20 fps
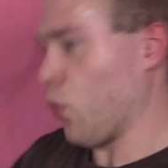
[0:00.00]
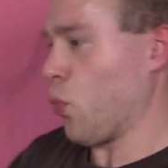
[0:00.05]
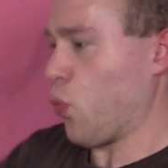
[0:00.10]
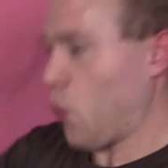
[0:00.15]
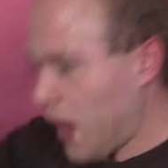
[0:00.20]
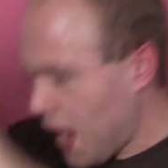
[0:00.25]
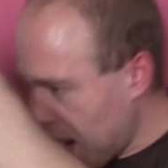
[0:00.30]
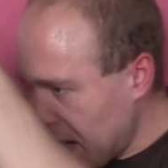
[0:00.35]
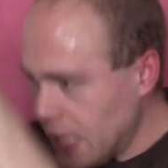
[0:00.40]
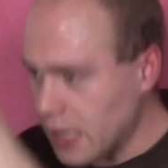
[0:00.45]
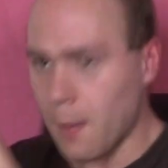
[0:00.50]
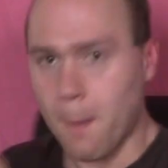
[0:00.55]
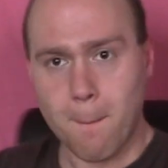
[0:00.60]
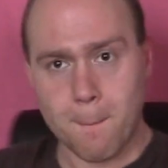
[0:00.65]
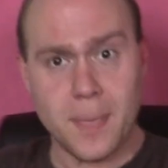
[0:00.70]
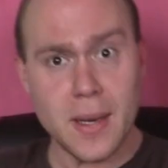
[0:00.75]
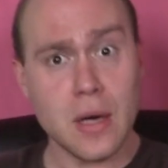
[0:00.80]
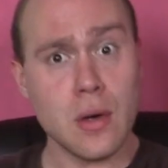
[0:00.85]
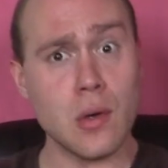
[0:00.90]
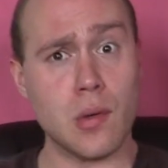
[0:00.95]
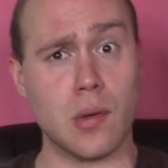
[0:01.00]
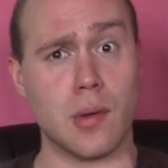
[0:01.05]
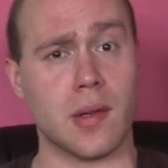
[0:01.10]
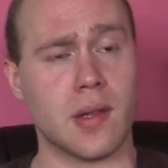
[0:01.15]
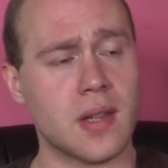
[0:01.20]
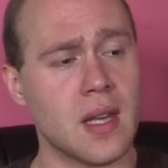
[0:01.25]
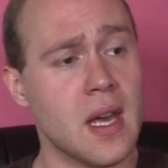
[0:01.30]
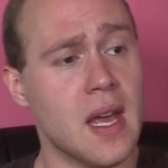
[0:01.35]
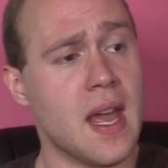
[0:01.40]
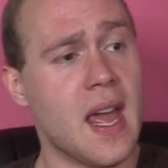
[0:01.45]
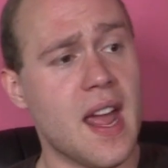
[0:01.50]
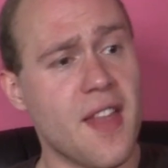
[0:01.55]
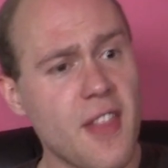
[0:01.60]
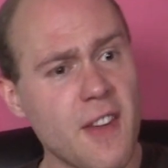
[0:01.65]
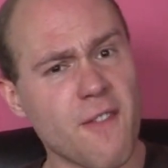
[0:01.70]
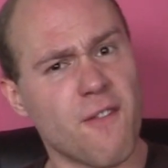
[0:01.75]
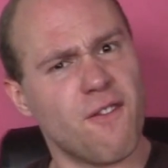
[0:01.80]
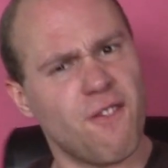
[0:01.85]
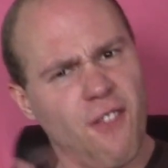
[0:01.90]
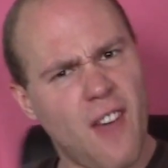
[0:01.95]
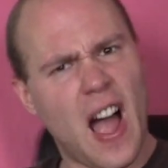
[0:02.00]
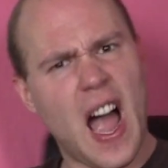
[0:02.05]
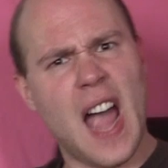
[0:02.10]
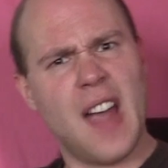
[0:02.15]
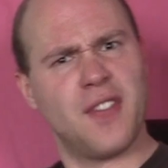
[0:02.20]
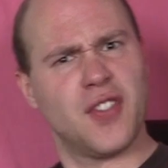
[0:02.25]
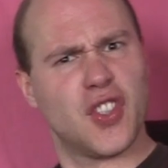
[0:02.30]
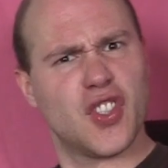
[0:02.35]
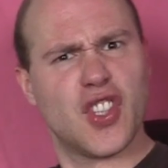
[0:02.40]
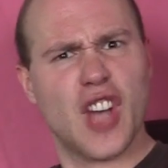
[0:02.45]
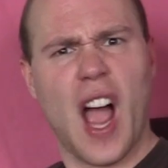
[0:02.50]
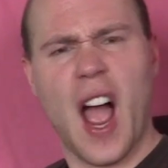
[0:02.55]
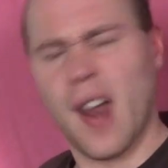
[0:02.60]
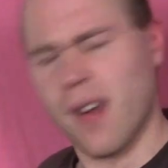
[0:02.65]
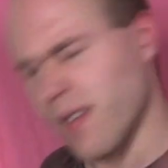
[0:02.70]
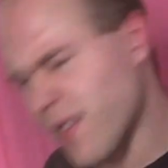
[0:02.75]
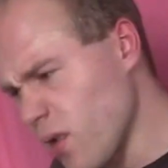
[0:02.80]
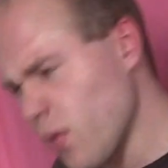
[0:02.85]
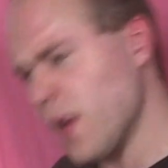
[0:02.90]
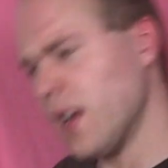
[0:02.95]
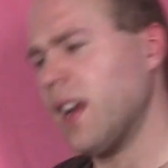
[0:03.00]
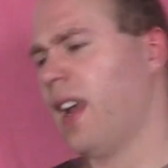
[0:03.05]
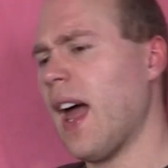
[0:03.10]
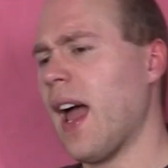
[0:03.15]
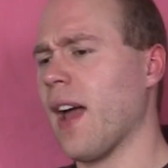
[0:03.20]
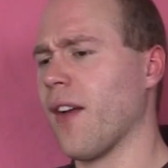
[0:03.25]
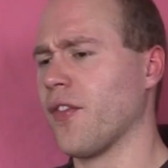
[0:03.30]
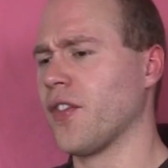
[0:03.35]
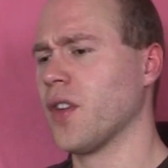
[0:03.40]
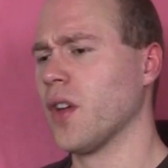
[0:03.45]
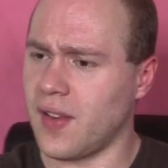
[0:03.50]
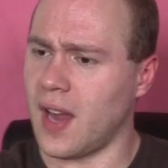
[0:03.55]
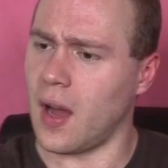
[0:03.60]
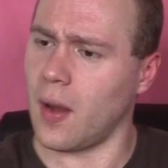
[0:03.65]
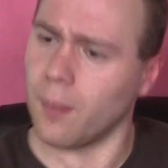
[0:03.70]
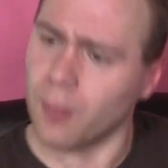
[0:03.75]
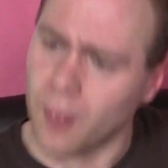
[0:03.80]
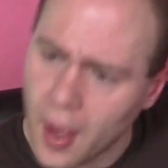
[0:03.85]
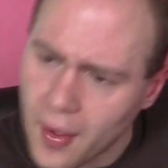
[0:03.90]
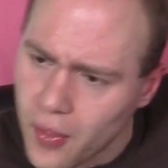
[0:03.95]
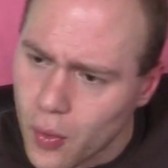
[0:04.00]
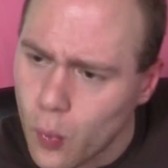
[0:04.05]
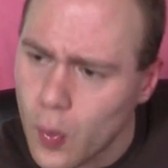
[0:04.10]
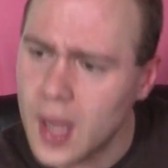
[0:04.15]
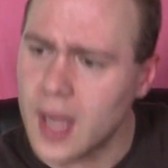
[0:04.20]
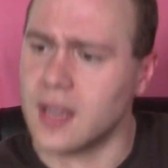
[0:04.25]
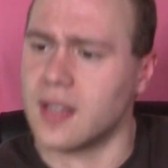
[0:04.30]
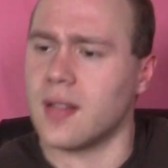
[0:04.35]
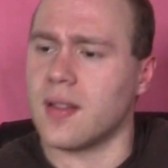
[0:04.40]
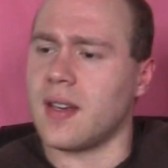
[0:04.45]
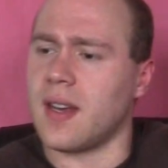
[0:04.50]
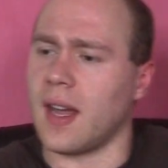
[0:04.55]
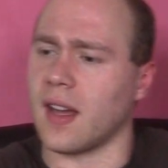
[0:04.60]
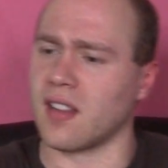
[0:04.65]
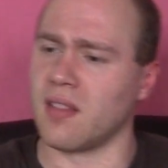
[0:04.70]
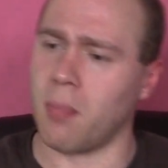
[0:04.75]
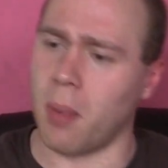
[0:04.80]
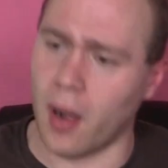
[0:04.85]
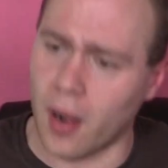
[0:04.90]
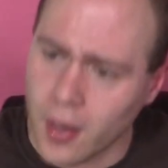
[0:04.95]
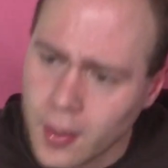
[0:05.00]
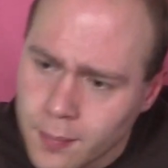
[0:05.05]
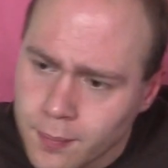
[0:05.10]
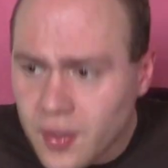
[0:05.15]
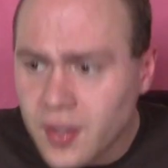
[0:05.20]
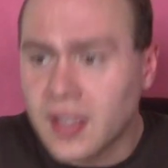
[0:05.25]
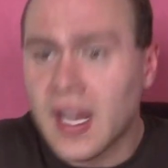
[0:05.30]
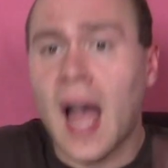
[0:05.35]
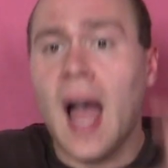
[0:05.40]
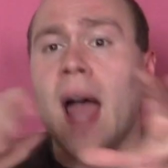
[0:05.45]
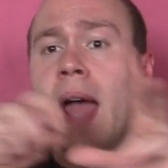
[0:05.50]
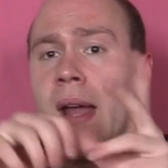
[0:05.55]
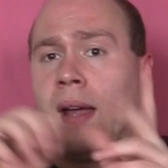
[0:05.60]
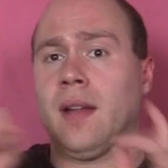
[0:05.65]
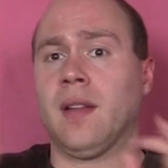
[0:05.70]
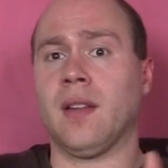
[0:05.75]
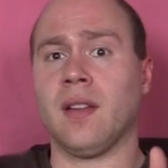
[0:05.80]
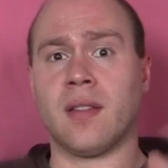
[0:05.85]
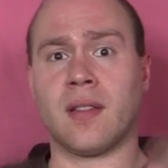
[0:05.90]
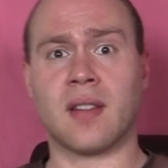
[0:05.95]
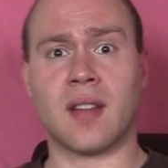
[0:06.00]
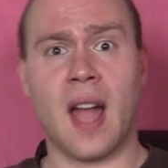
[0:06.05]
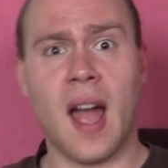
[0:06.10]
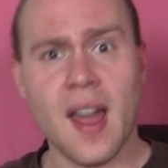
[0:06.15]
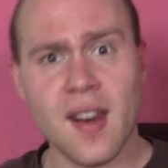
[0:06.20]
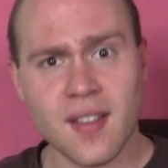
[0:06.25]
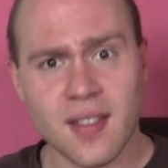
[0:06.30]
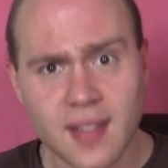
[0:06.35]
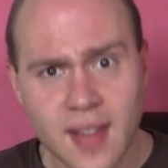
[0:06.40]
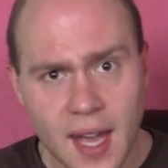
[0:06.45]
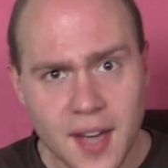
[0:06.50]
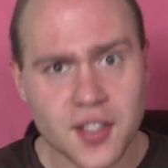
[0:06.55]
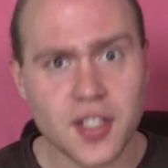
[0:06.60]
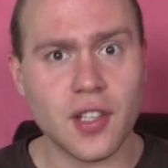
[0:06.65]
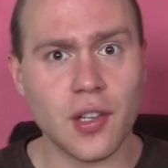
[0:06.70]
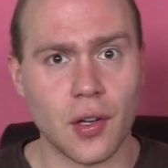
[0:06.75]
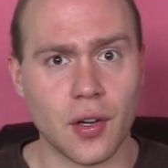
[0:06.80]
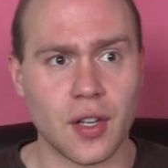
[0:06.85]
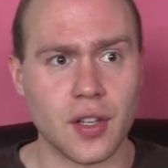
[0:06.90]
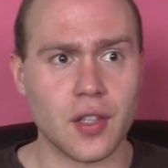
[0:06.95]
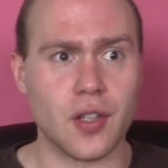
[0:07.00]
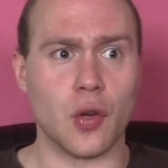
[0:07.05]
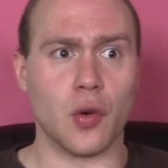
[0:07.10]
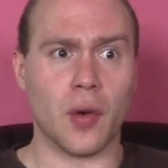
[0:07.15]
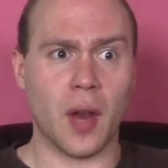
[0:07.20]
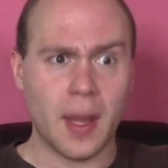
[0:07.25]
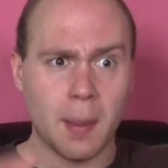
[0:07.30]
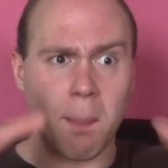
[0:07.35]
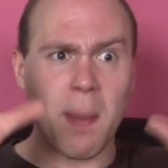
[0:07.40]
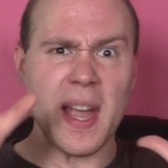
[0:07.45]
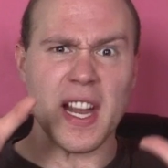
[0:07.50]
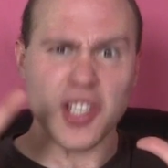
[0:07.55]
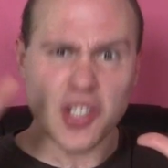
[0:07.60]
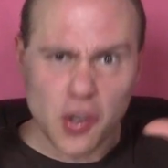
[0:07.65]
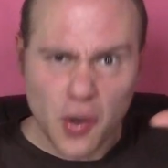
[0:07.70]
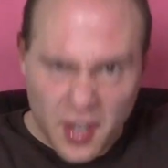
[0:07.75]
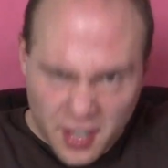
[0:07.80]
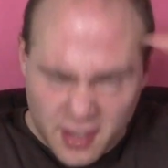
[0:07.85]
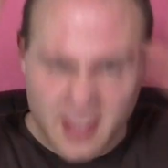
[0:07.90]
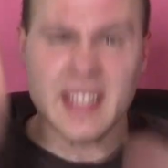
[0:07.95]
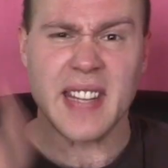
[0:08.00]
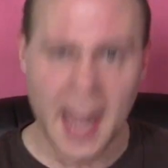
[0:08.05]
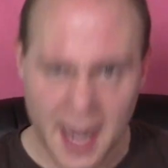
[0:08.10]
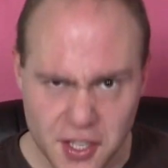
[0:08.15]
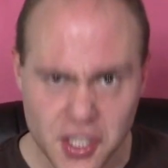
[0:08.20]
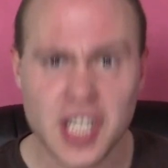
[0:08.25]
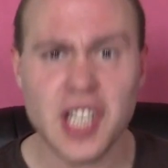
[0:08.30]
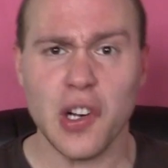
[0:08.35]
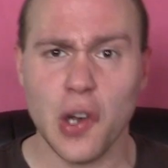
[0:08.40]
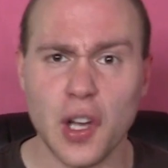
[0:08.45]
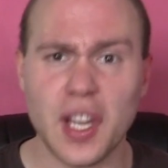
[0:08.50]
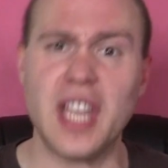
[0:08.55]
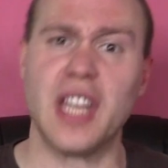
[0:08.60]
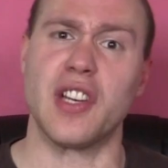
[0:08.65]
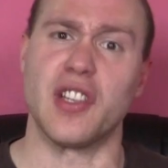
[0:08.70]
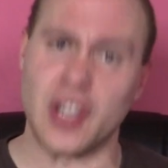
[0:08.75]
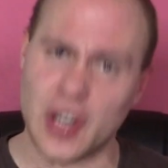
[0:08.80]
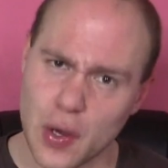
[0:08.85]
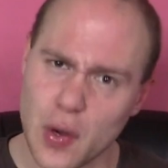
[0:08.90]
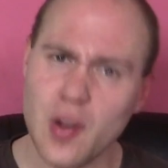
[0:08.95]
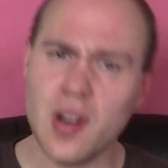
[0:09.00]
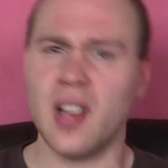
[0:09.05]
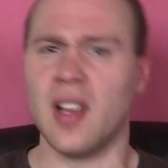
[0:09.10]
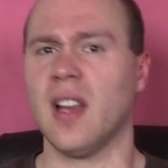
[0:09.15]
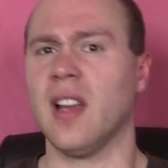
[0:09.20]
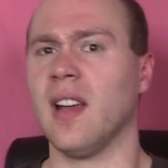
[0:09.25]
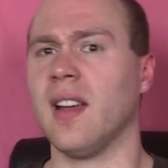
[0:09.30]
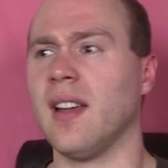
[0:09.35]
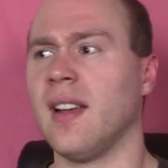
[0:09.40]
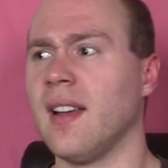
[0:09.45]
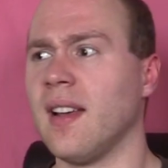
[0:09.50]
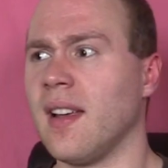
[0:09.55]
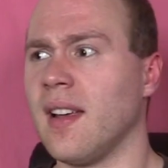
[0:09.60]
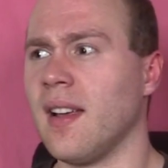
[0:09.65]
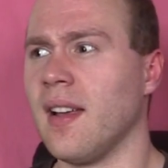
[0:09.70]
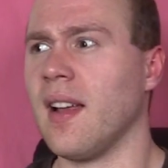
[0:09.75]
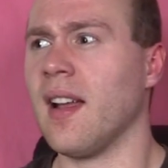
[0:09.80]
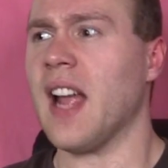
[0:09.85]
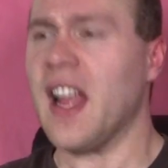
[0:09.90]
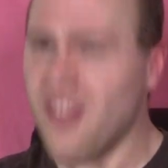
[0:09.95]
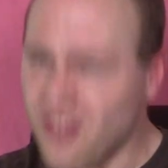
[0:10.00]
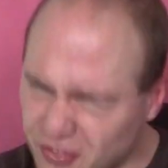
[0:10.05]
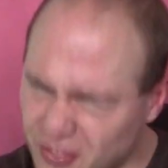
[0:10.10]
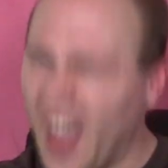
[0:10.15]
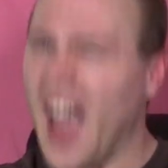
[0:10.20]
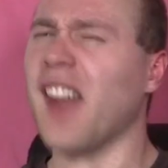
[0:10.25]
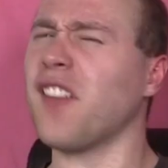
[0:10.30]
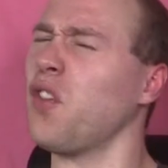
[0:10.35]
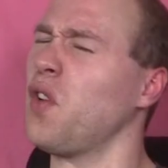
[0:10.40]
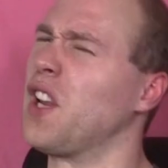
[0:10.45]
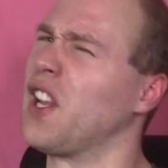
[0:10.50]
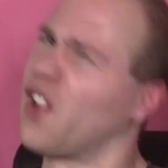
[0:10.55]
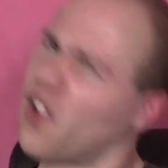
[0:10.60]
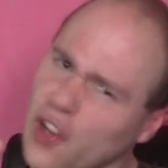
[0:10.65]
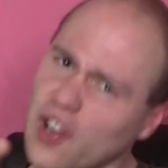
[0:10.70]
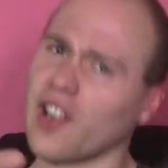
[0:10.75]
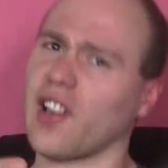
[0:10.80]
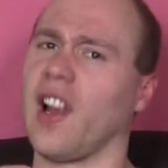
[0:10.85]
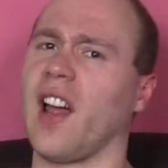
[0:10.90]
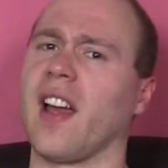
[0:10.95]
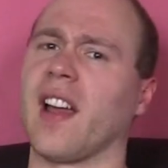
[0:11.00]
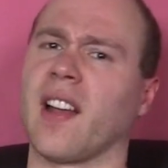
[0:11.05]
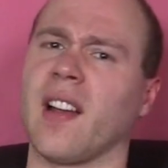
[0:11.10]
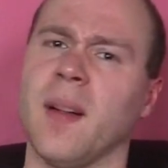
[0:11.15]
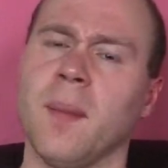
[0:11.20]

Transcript: random booze and then 5 shots, so we left. Now on the way to the next bar, this guy, this kind of sketchy looking dude. Like picture a sketchy looking dude. And that's what he looked like.